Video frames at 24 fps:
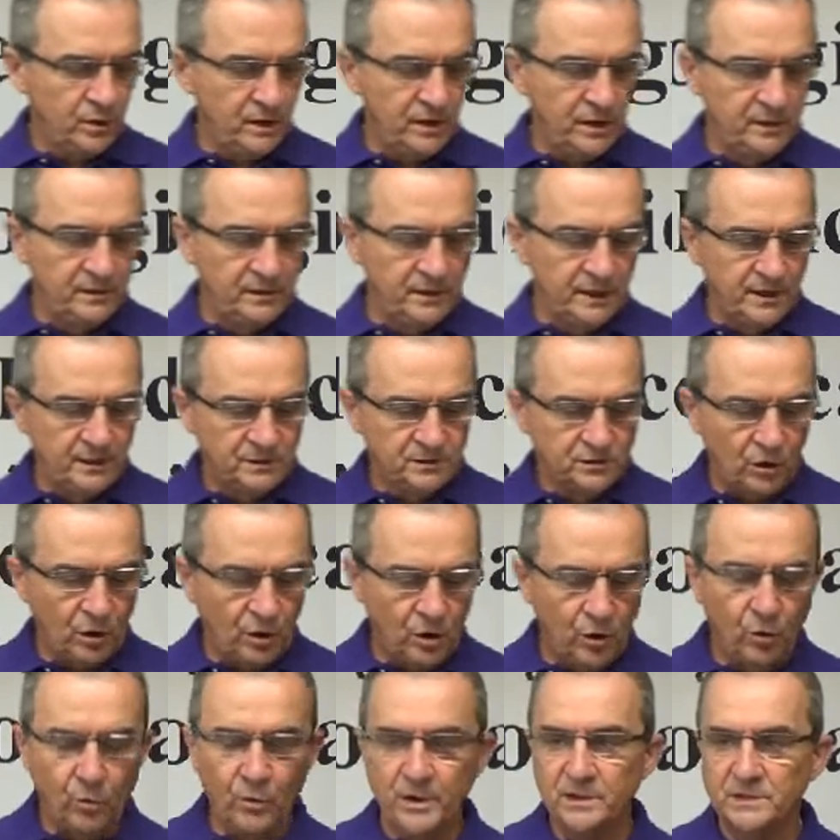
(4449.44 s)
a way that it's
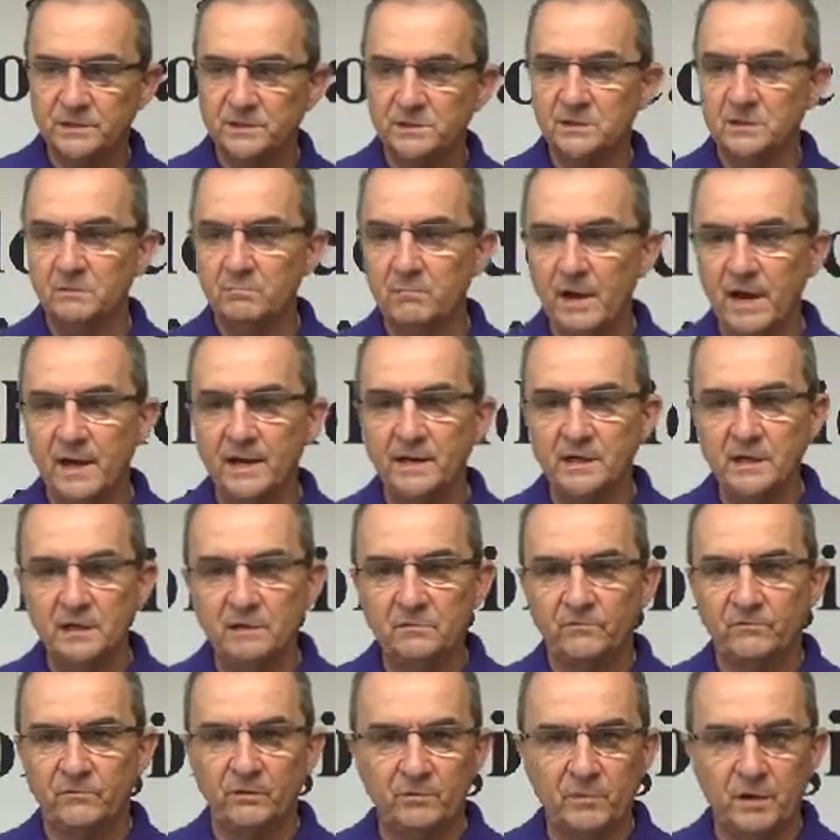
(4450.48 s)
always
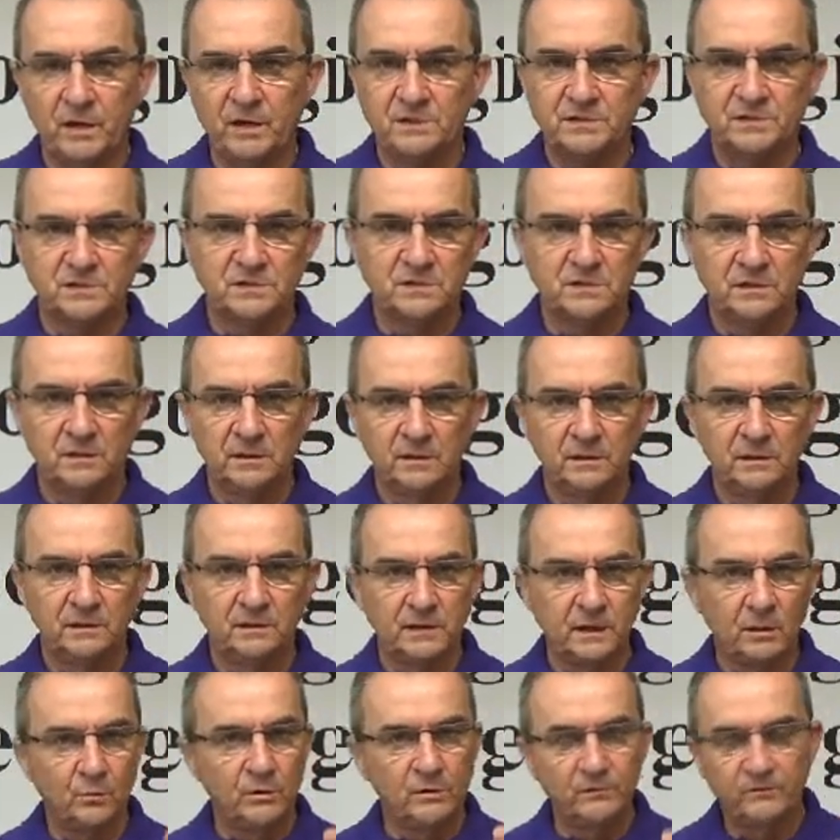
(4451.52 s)
demanding from us
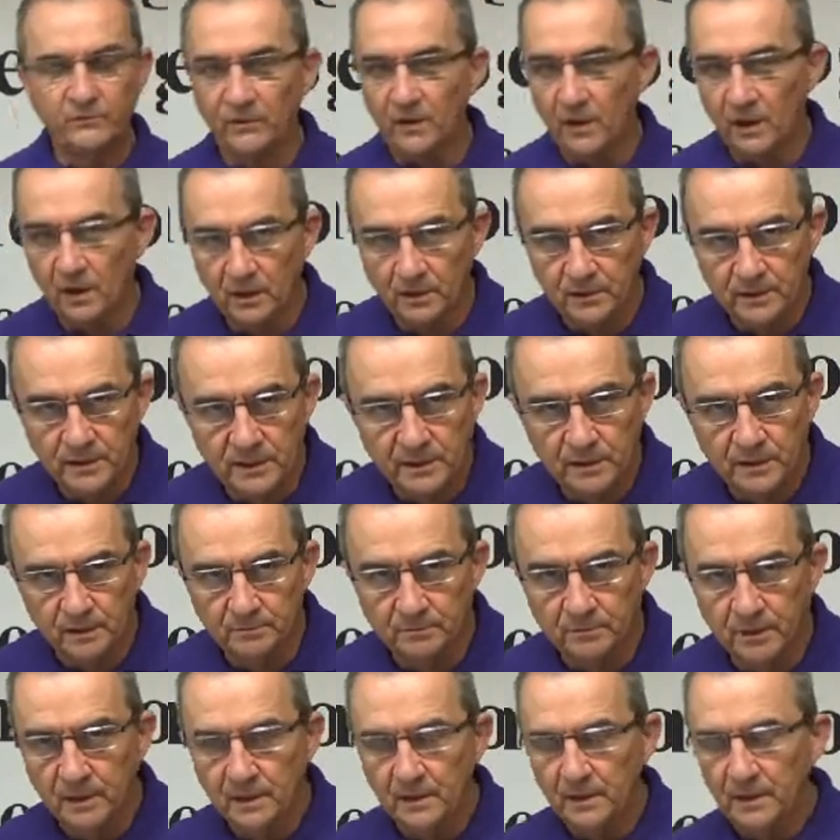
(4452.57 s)
that we follow
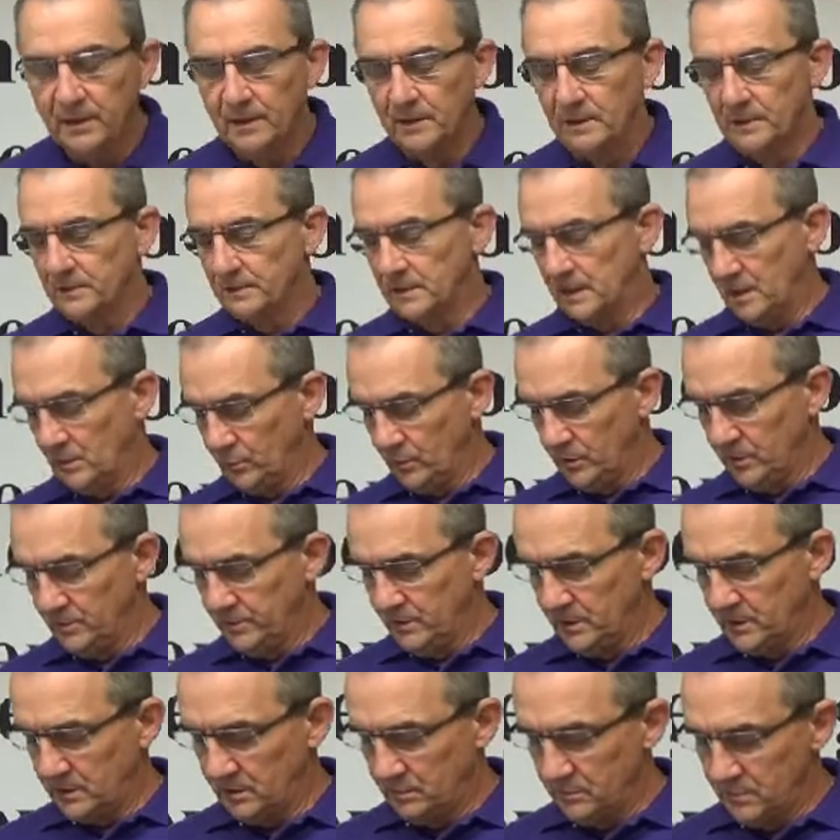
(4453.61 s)
Him, that we
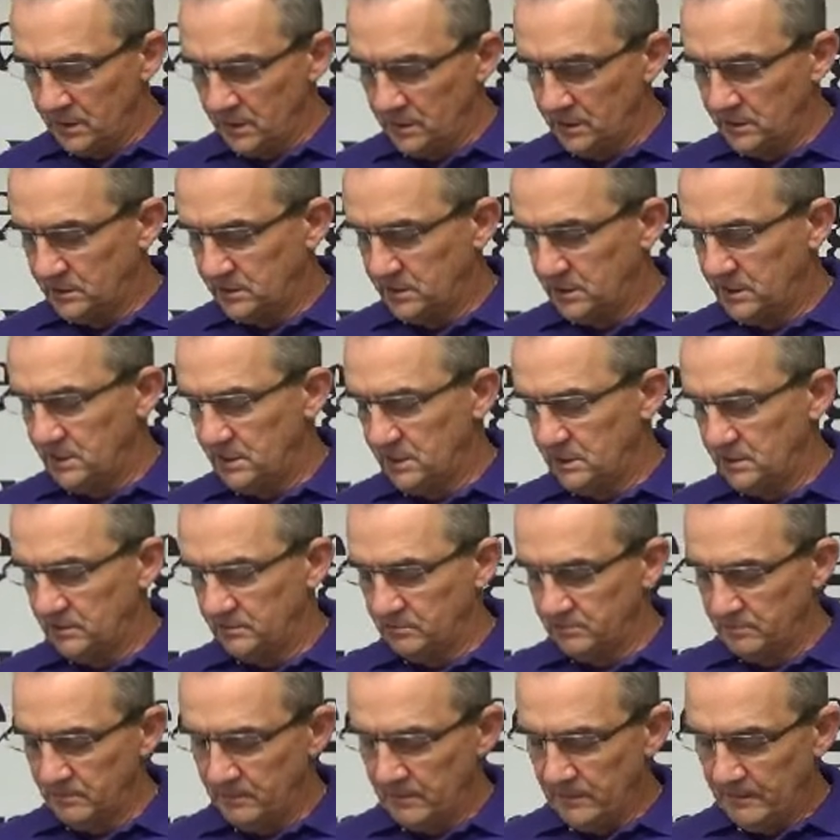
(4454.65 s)
be committed to
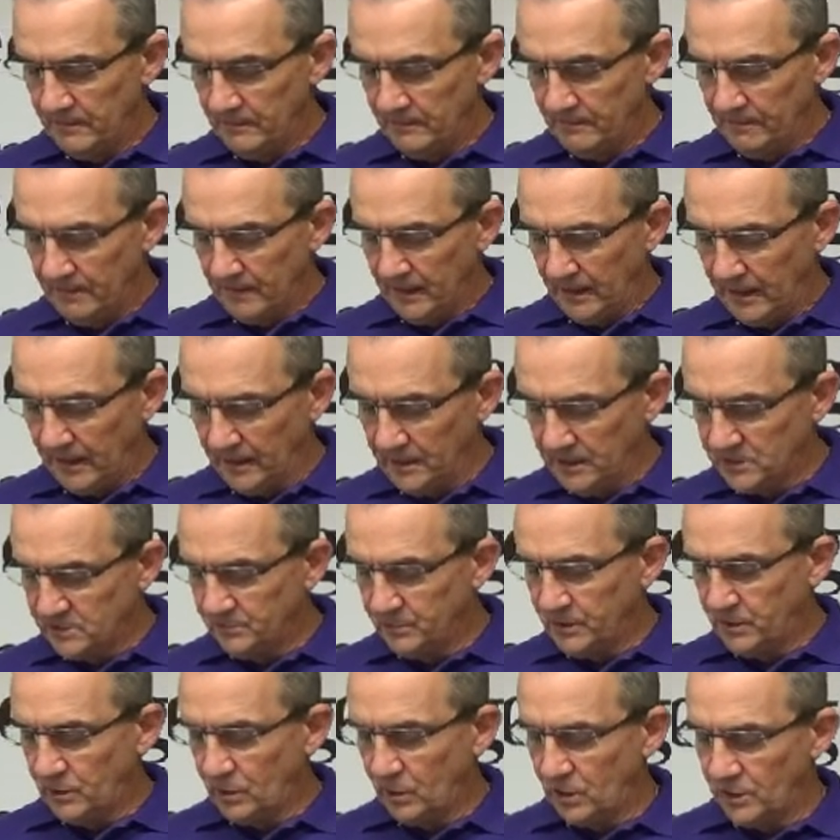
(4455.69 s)
Him. And it's
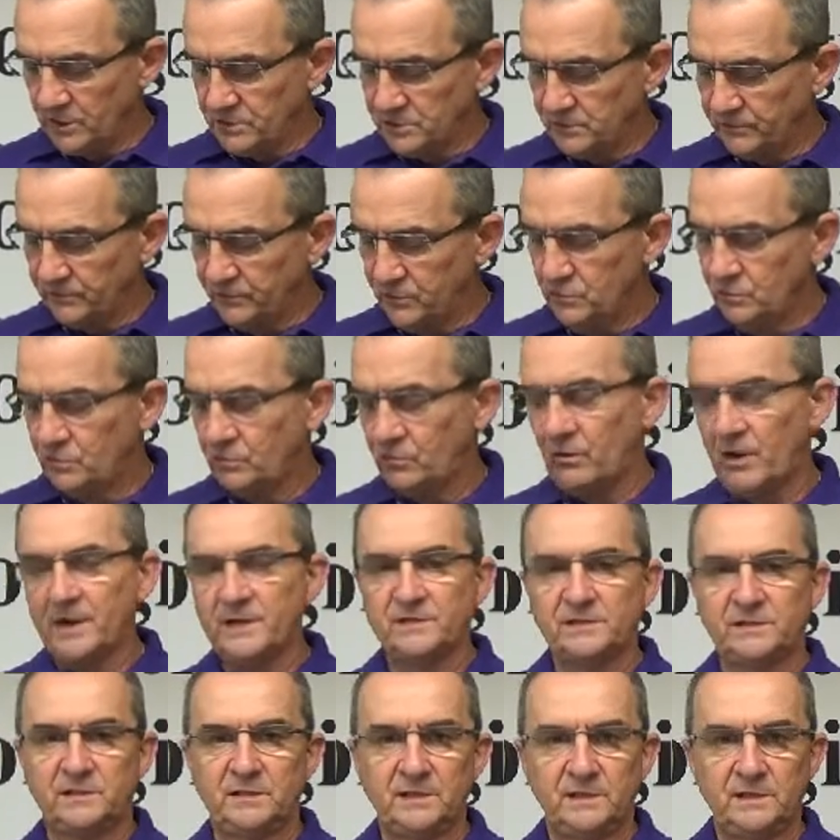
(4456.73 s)
because of who
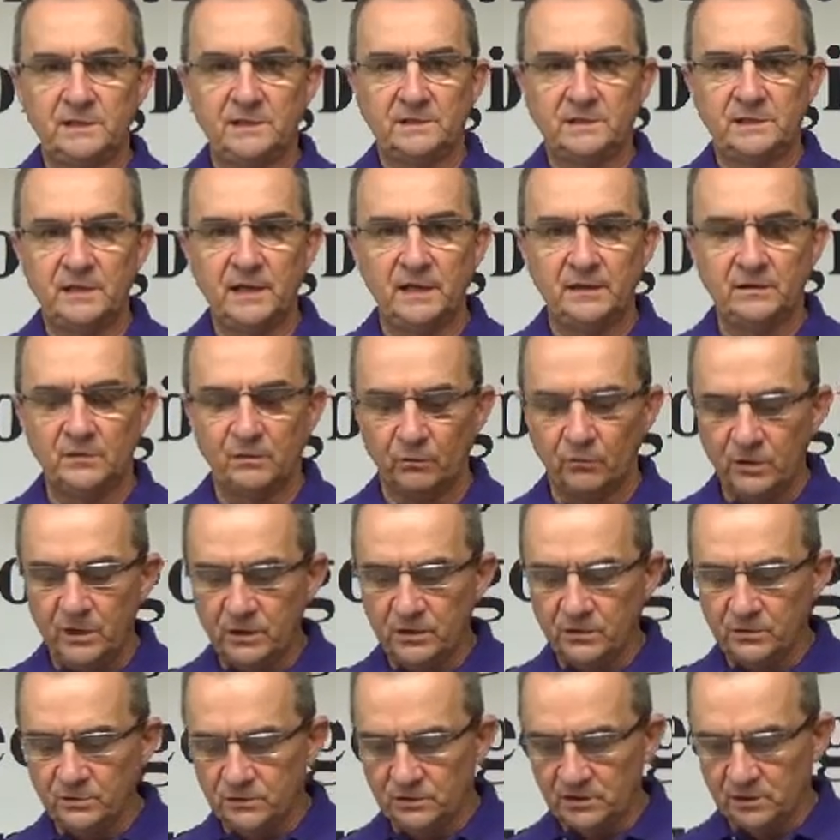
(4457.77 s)
Christ is that the
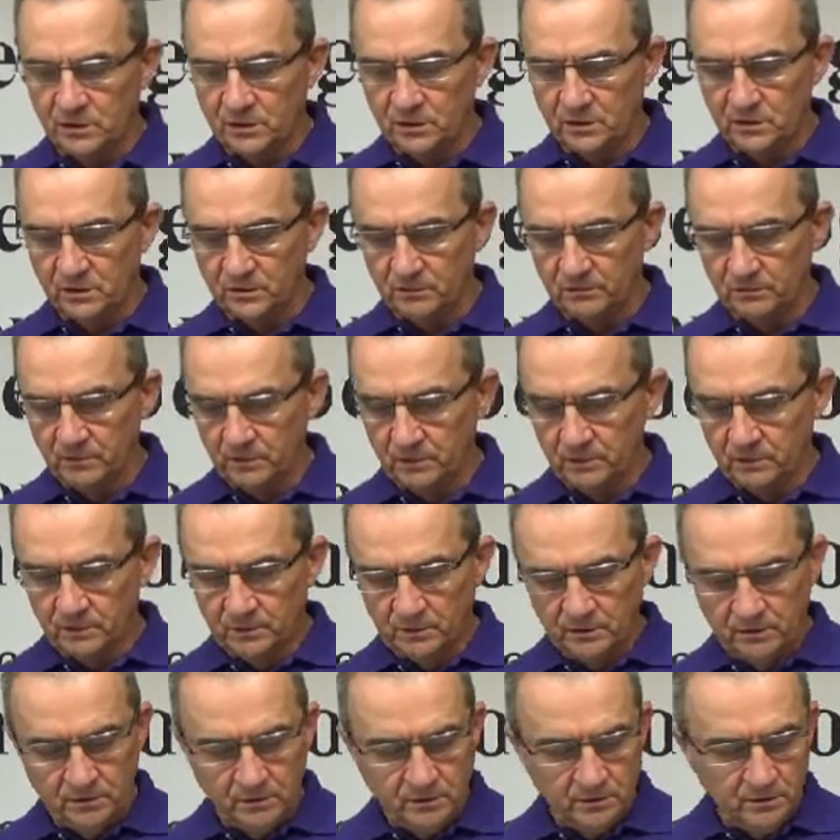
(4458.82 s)
readers here
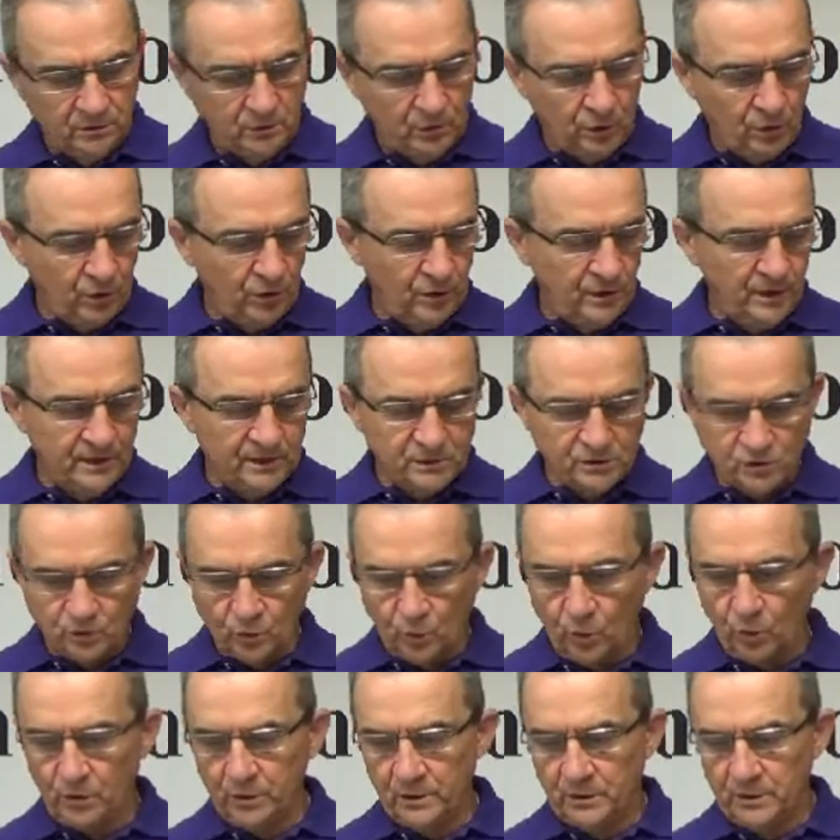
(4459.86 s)
are
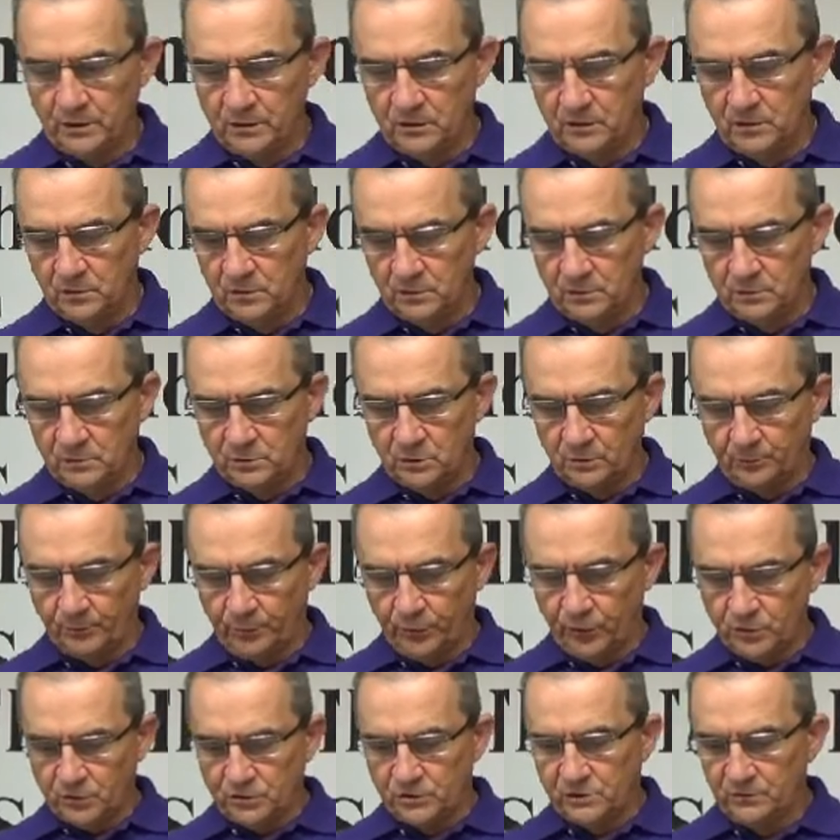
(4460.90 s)
exhorted to
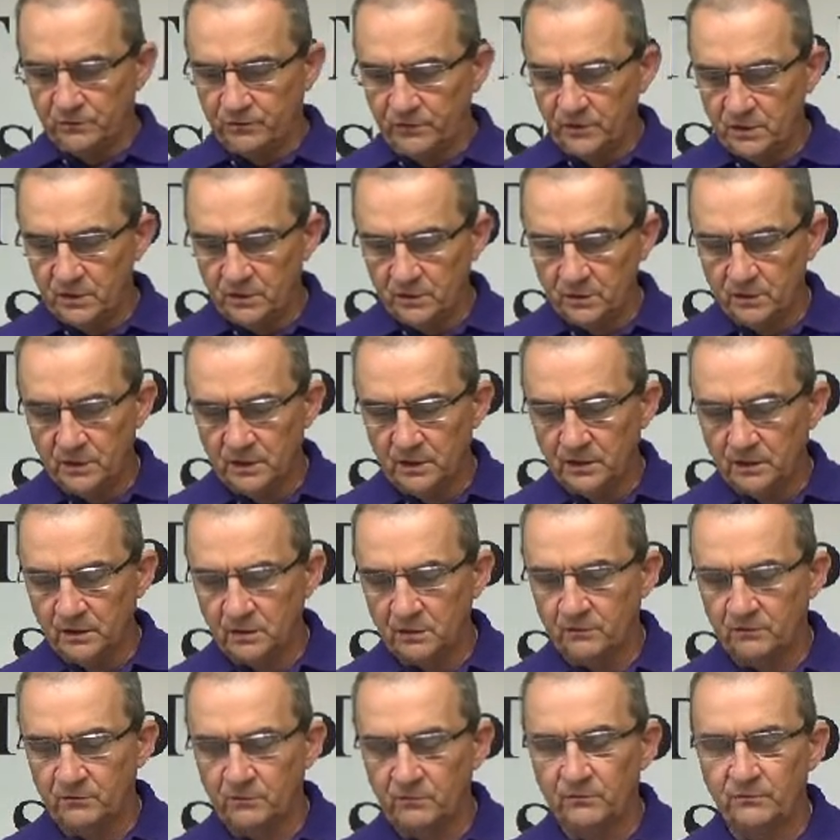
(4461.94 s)
persevere in
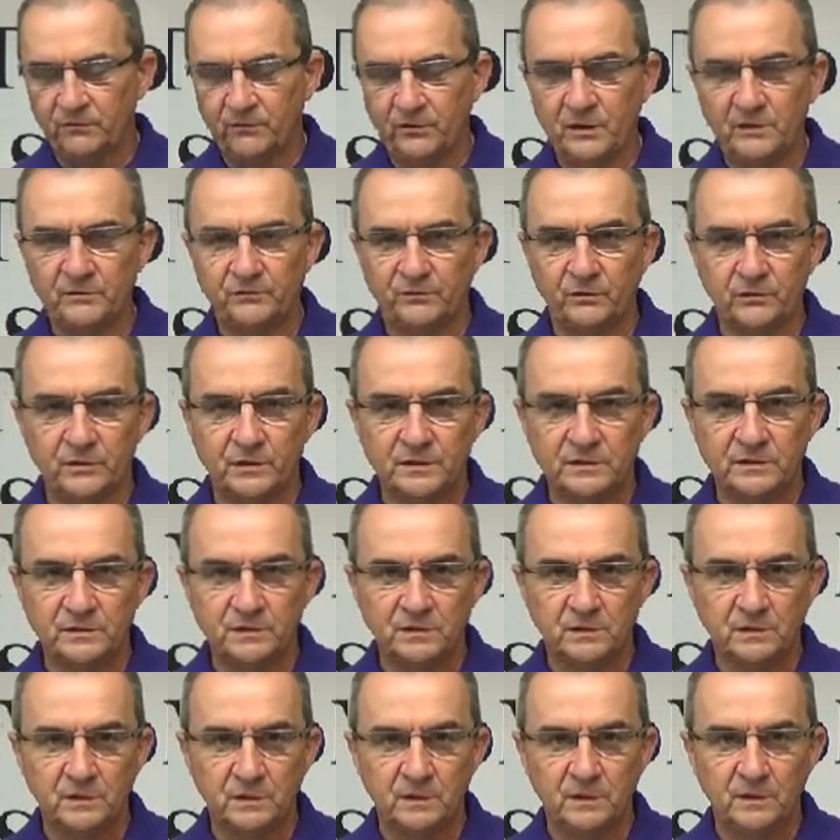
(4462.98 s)
their
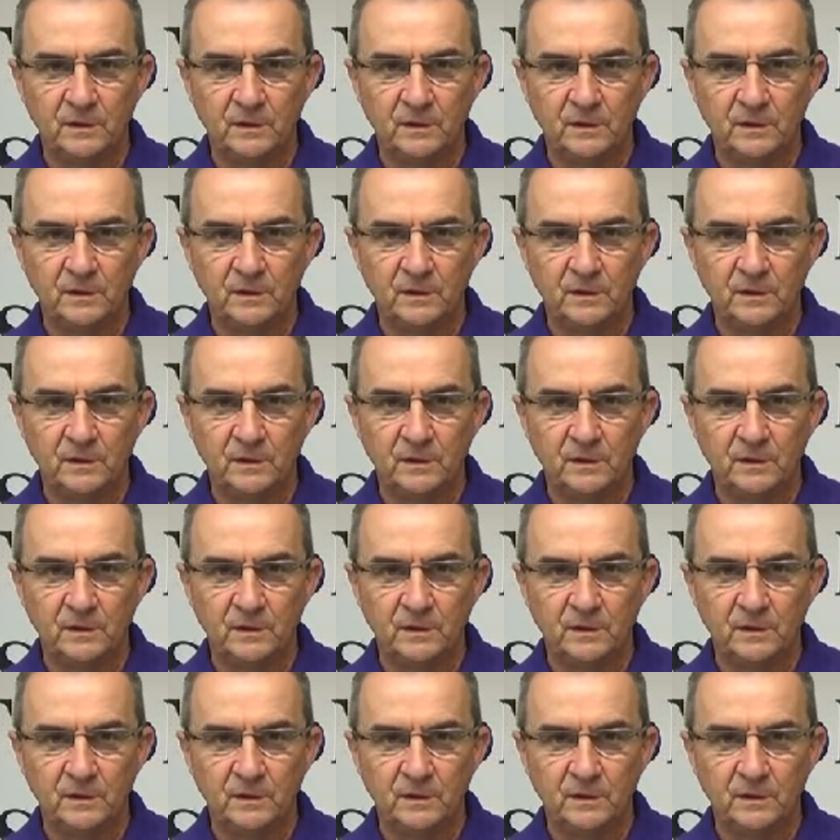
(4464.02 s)
faithfulness.